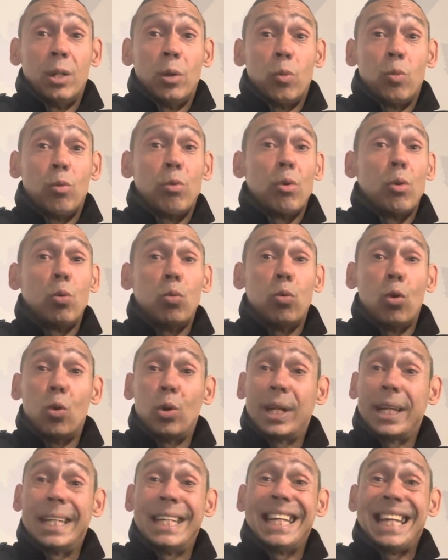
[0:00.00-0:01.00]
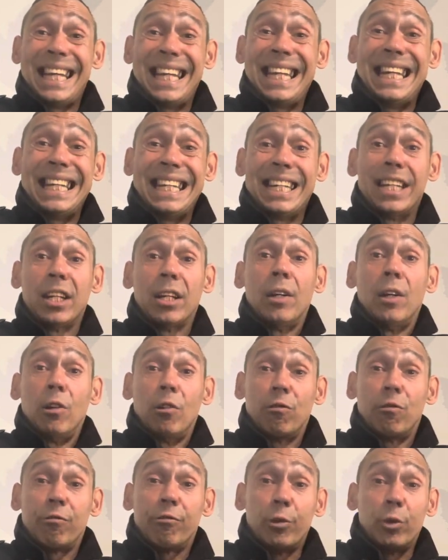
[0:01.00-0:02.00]
We're all walking in
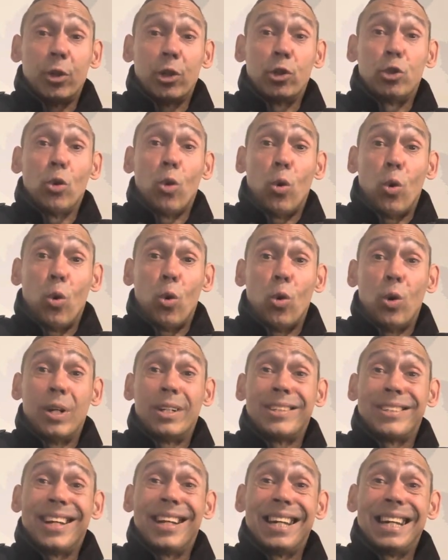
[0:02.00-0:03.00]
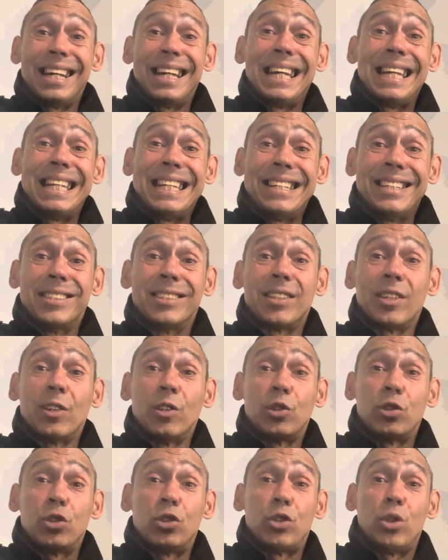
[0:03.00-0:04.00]
through the door that leads
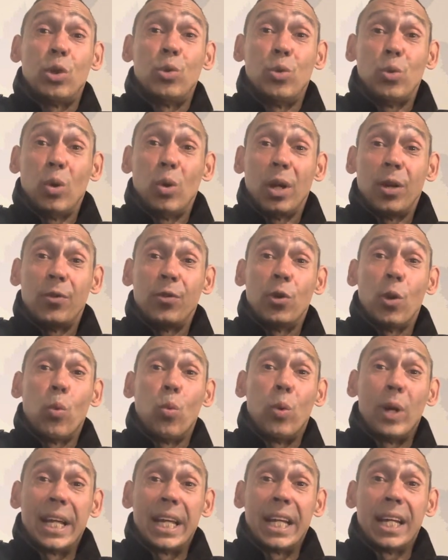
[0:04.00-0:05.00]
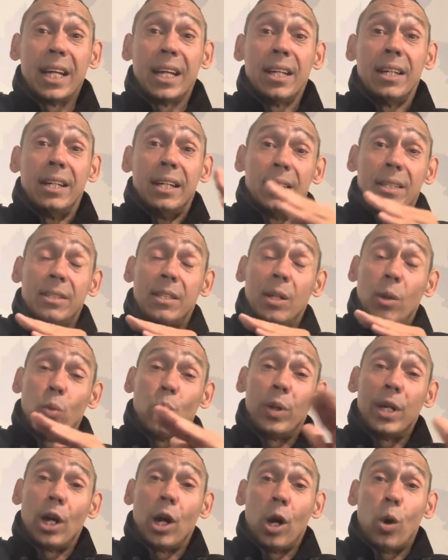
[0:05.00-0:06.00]
to the wing that
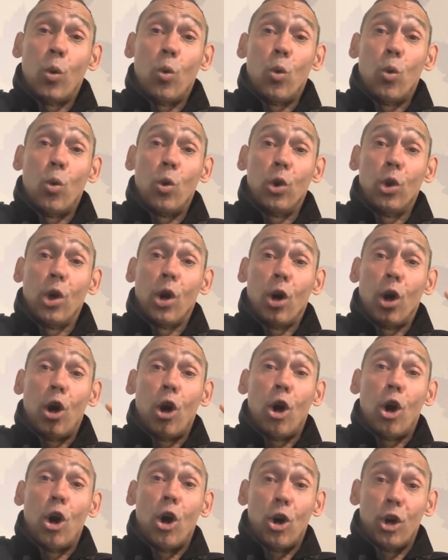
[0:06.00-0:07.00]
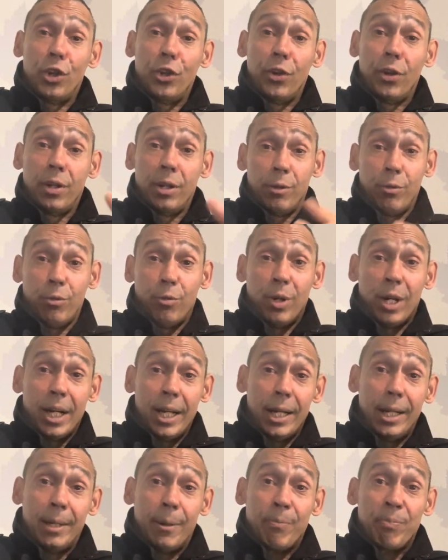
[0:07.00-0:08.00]
we are all on,
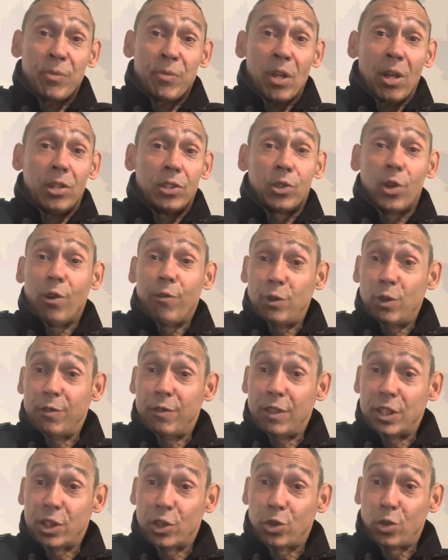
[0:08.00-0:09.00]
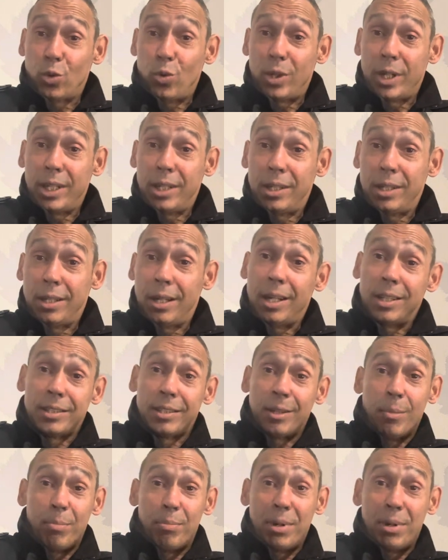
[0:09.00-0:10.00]
right? So a few of us are talking,
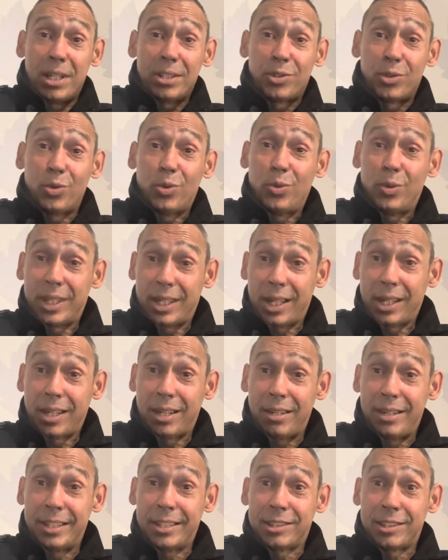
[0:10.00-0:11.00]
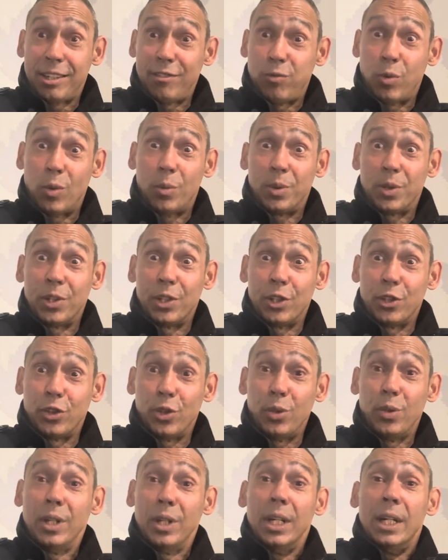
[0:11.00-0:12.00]
hustle and bustle and that kind of stuff, what we're going to
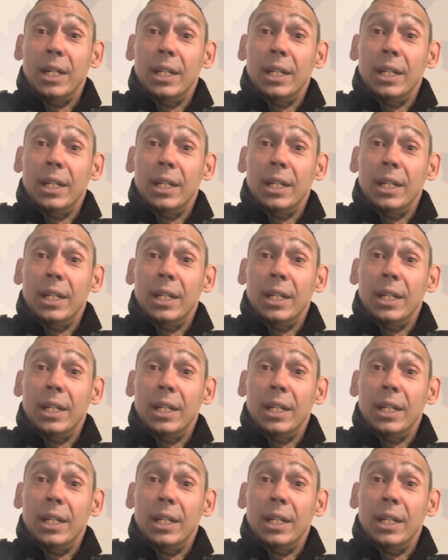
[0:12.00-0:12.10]
do.